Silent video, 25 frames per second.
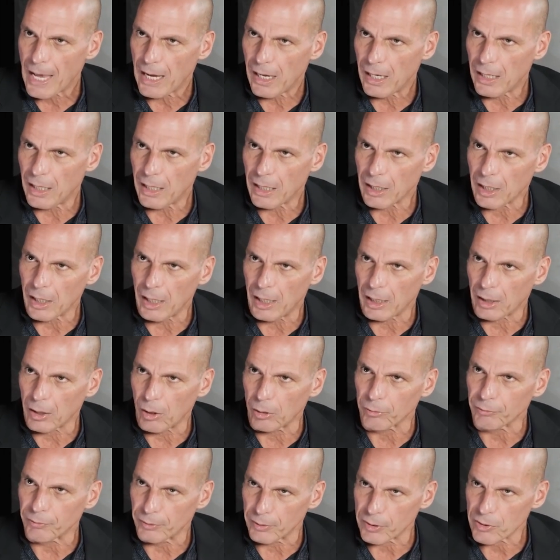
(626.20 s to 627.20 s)
a
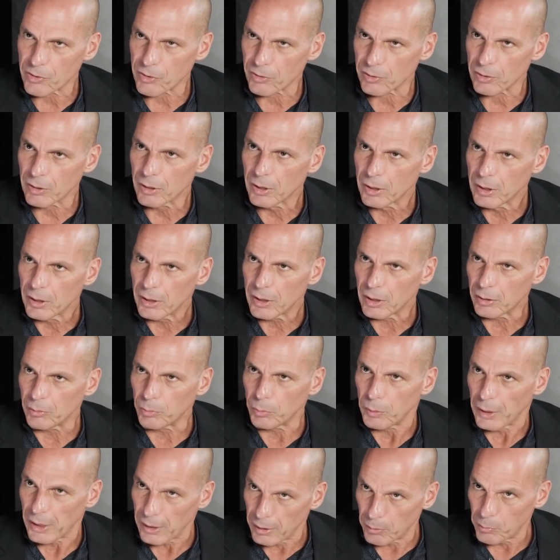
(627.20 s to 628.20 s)
conference that
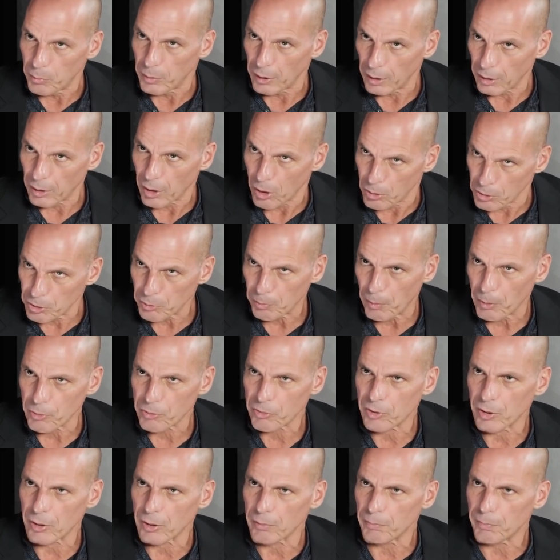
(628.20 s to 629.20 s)
we will
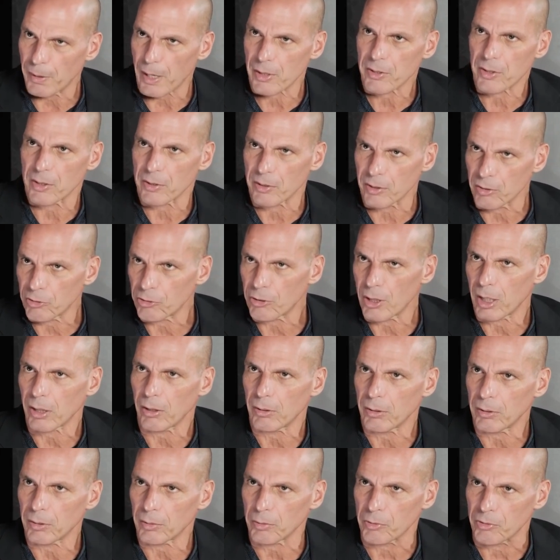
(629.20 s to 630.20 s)
co-sponsor in Brussels in
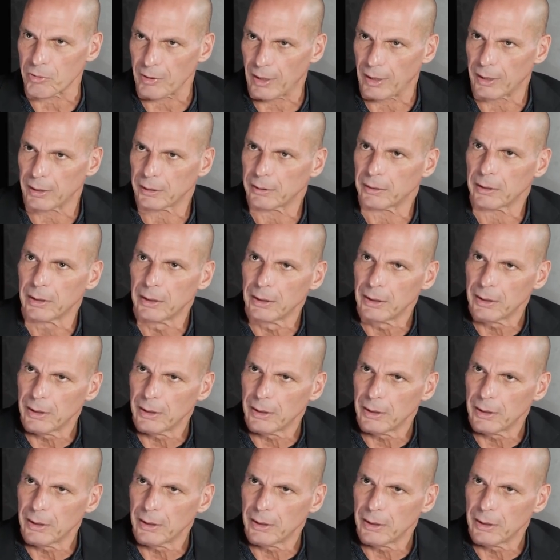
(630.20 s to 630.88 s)
January to start